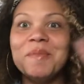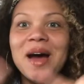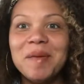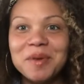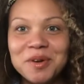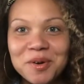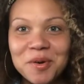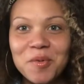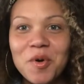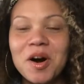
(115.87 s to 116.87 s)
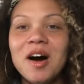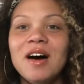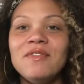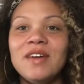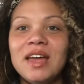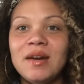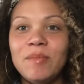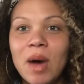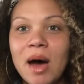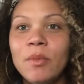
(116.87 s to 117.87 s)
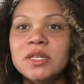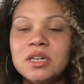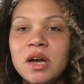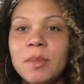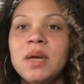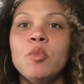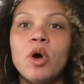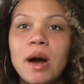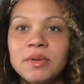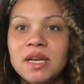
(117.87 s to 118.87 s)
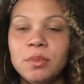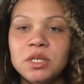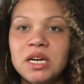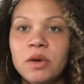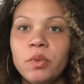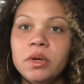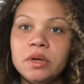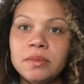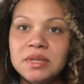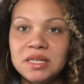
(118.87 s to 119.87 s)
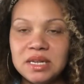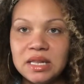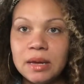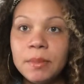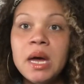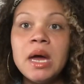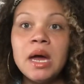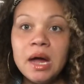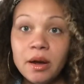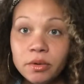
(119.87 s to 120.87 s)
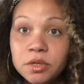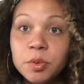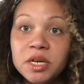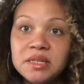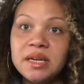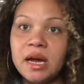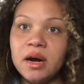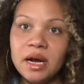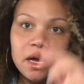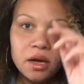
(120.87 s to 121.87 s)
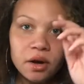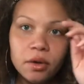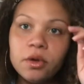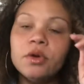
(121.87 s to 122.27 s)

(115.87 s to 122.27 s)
epidural wore off and I wasn't numb anymore, I was able to get wheeled up to see them. It was pretty scary. You know, your